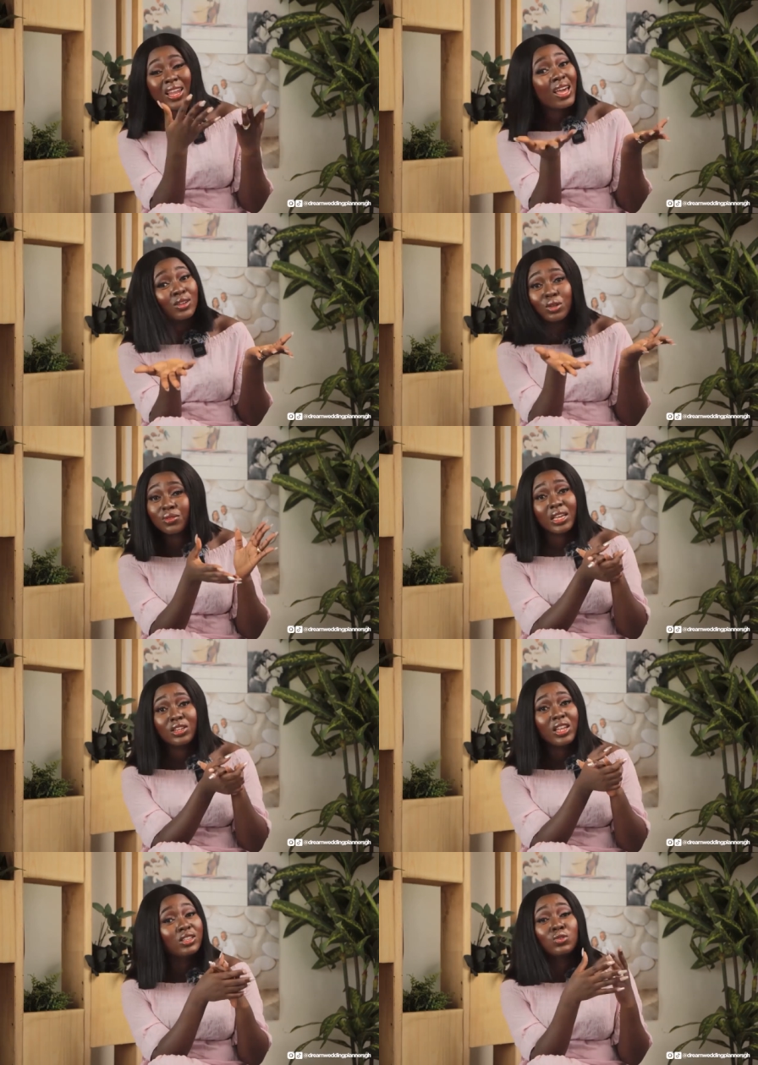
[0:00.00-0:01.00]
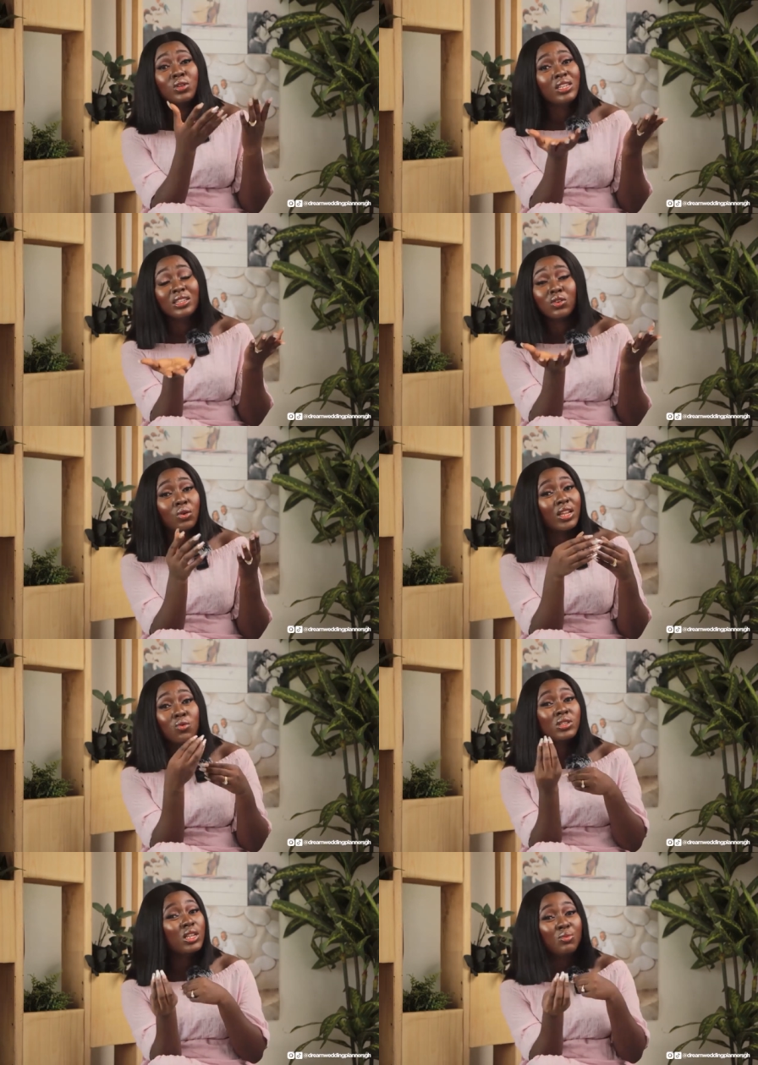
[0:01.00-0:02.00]
9 out of 10, there is no need or there
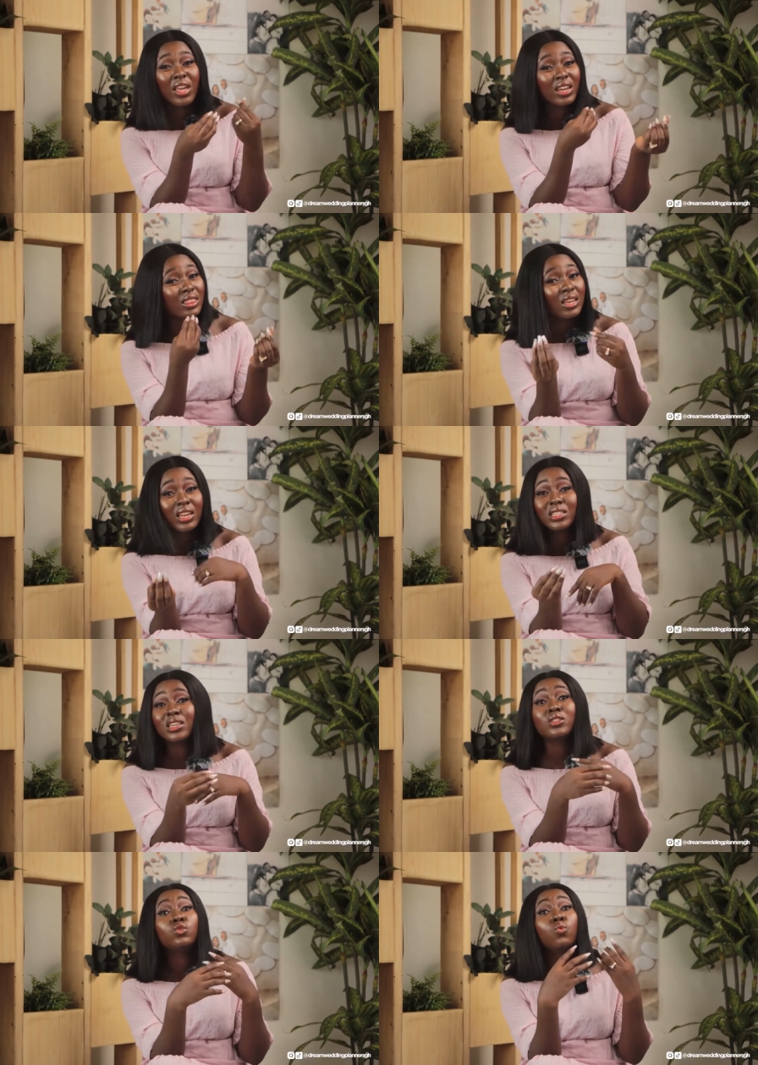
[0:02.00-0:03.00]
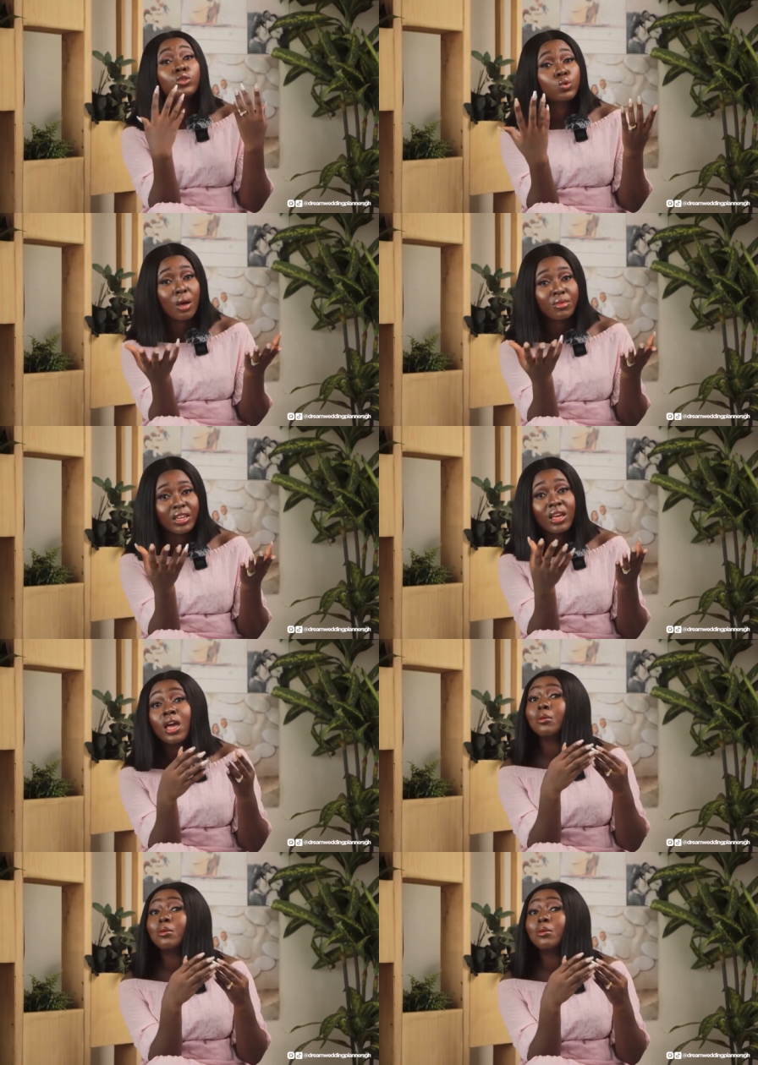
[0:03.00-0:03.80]
wouldn't be anything in it that you want to amend,